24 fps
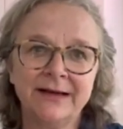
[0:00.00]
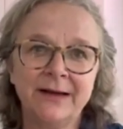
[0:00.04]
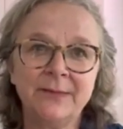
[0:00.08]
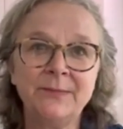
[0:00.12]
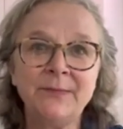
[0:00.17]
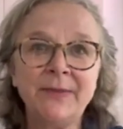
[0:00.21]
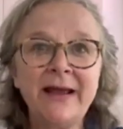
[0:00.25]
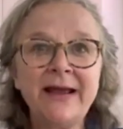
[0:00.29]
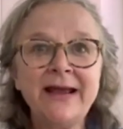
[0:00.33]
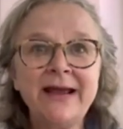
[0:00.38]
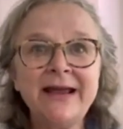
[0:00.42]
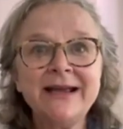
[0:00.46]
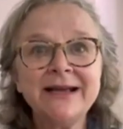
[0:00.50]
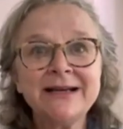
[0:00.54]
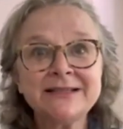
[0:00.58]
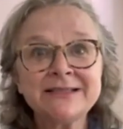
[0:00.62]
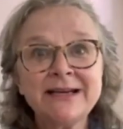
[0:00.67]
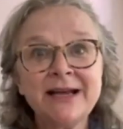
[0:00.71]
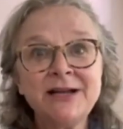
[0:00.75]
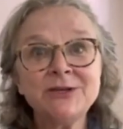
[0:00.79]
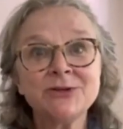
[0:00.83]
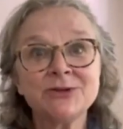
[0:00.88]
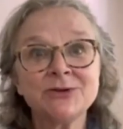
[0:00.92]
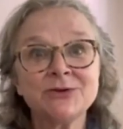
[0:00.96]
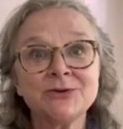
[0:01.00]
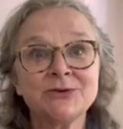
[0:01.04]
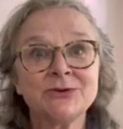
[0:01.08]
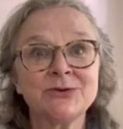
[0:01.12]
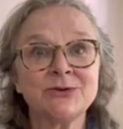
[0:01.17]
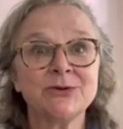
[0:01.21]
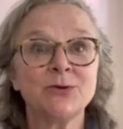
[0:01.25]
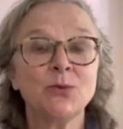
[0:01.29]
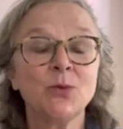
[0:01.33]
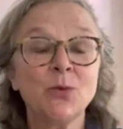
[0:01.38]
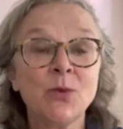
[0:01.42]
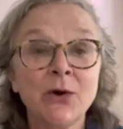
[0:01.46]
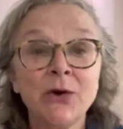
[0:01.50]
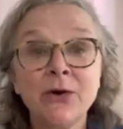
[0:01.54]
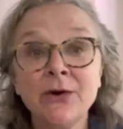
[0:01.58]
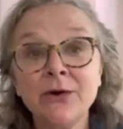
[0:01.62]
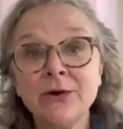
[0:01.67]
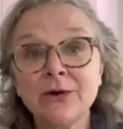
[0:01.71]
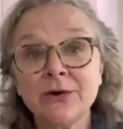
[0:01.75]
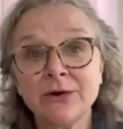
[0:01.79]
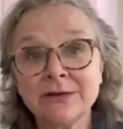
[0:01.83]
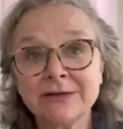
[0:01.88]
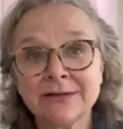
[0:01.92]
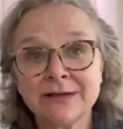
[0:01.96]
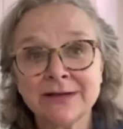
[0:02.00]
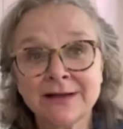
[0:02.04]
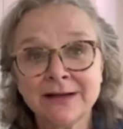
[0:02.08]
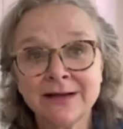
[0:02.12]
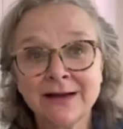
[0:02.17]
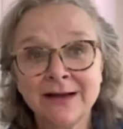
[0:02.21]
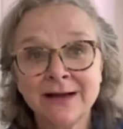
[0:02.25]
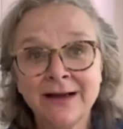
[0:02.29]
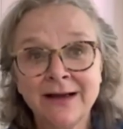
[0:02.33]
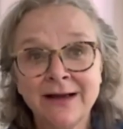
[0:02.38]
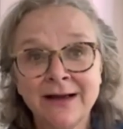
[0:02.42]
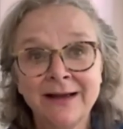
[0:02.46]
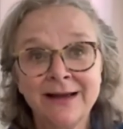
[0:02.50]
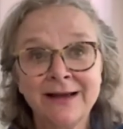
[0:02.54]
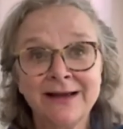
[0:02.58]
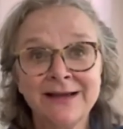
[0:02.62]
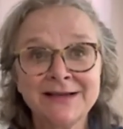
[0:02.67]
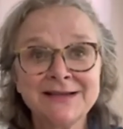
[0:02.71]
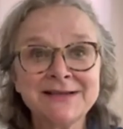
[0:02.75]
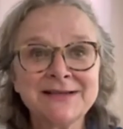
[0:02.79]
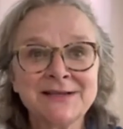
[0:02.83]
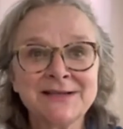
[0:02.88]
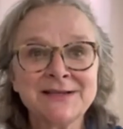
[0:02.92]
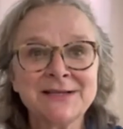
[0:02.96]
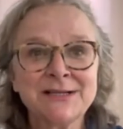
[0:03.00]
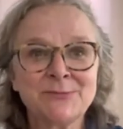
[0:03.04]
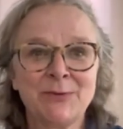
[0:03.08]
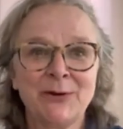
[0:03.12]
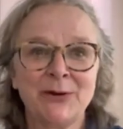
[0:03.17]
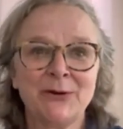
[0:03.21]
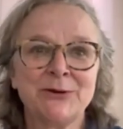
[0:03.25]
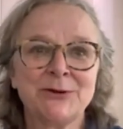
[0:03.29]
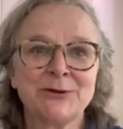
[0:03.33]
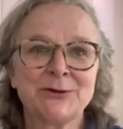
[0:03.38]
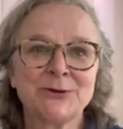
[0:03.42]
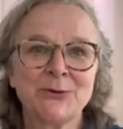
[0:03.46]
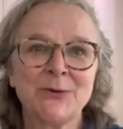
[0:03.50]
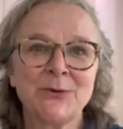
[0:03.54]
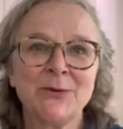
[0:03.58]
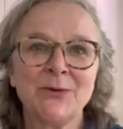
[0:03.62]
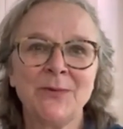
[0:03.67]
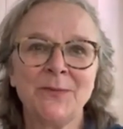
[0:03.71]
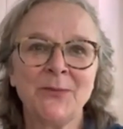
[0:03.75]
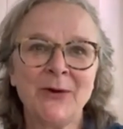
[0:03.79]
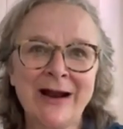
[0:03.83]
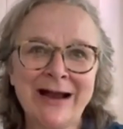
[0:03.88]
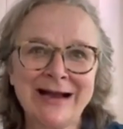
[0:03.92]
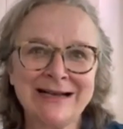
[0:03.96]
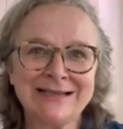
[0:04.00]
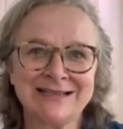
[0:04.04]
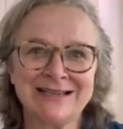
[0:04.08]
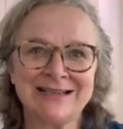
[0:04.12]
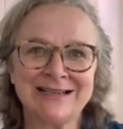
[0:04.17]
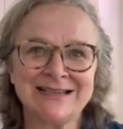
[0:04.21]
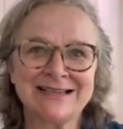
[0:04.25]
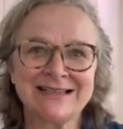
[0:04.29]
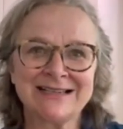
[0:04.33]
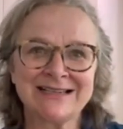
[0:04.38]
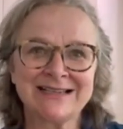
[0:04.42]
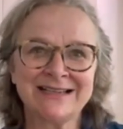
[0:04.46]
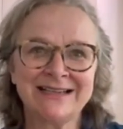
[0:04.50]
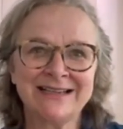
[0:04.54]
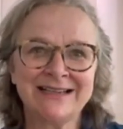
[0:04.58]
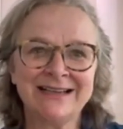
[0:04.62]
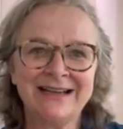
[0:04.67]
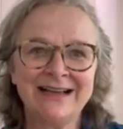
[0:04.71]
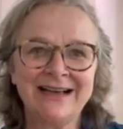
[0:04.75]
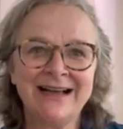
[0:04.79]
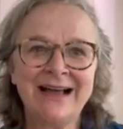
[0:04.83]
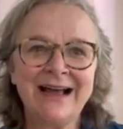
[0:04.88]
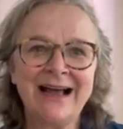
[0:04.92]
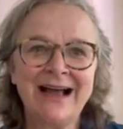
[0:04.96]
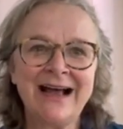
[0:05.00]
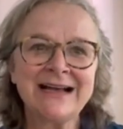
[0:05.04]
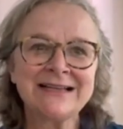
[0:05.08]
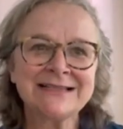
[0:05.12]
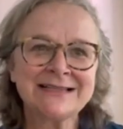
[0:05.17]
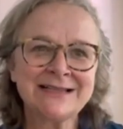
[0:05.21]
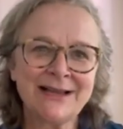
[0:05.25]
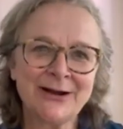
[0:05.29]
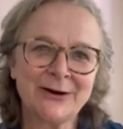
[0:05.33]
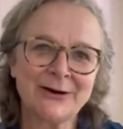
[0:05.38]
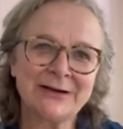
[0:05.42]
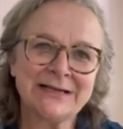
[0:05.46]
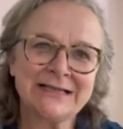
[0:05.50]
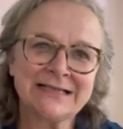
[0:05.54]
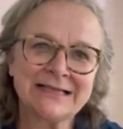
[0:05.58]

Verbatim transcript: And paying attention to the world is a spiritual practice, as Larry